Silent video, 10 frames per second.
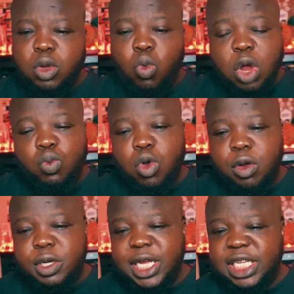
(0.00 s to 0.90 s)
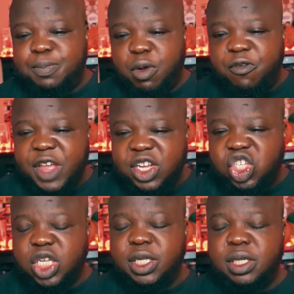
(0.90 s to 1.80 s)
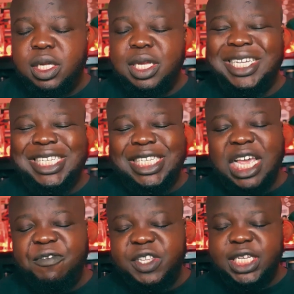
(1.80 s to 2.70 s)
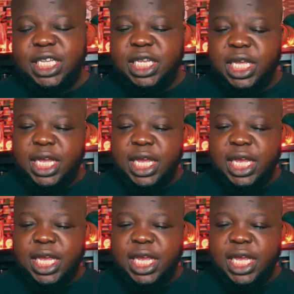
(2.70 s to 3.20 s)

One word is perfection, safety.